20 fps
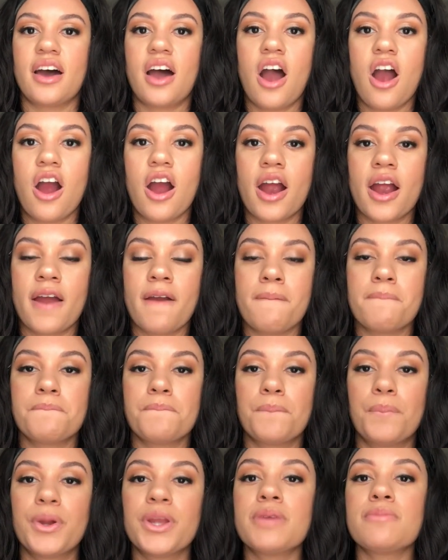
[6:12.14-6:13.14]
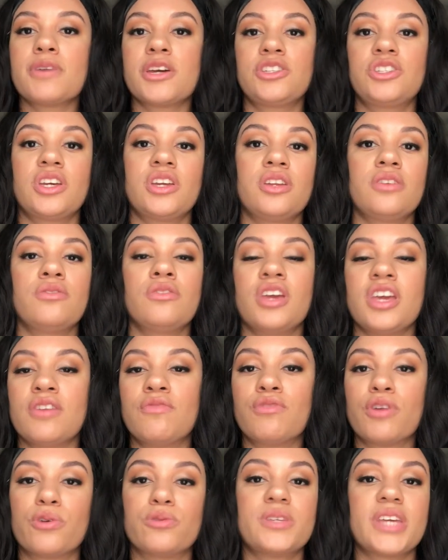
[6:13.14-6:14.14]
are pretty much
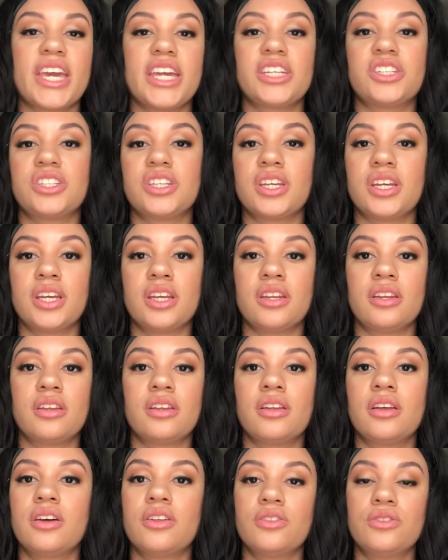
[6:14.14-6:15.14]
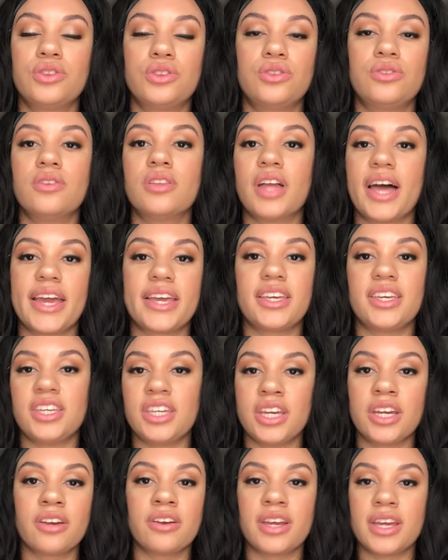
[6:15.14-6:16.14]
in rotation like
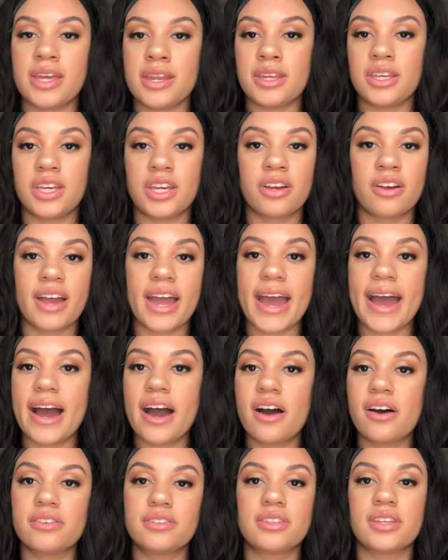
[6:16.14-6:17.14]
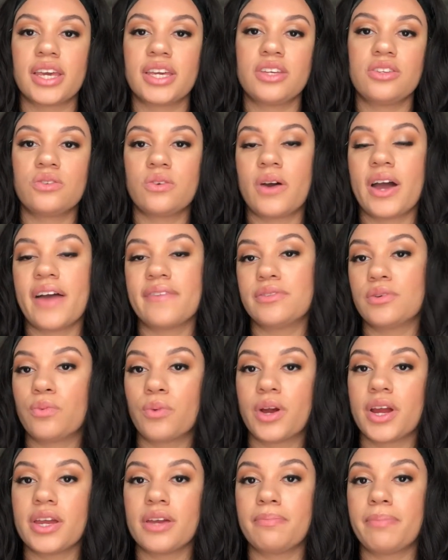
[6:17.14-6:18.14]
year in, year out. Like you don't have to
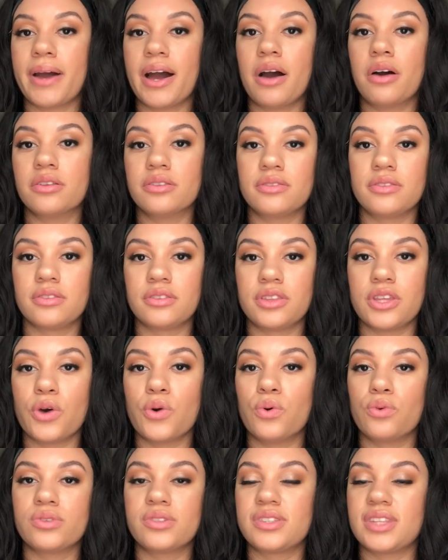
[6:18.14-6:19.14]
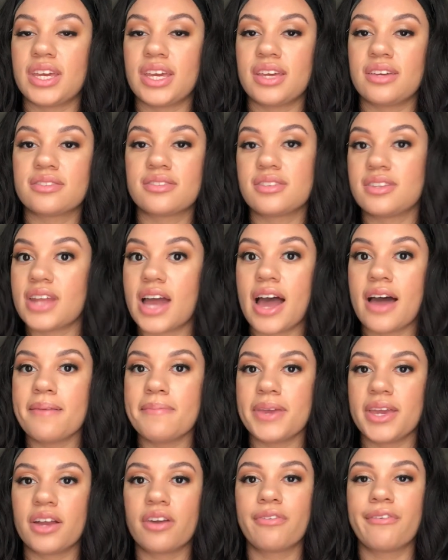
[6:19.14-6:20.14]
worry about those things
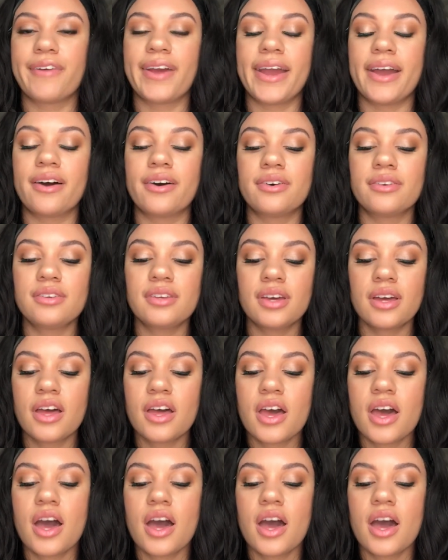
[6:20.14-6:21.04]
not being around.